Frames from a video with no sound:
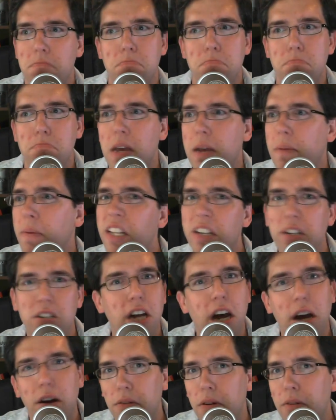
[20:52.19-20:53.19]
maybe there's
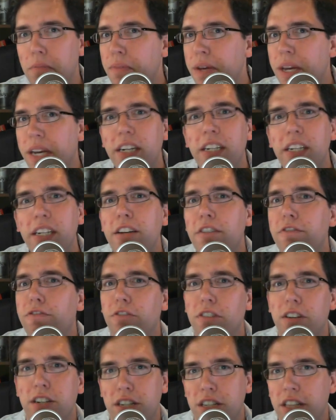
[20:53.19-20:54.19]
not a big
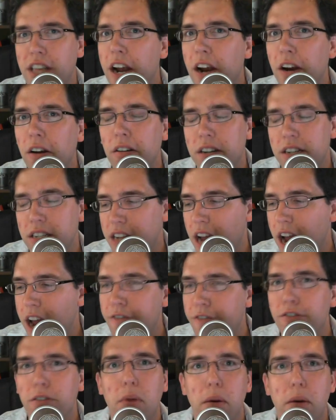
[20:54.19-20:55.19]
difference there aside
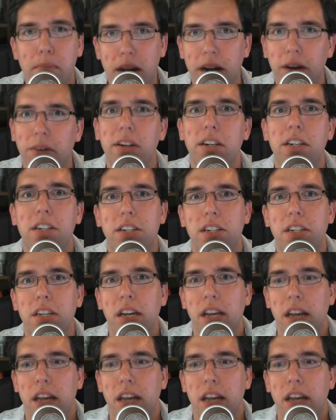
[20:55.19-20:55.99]
from appearance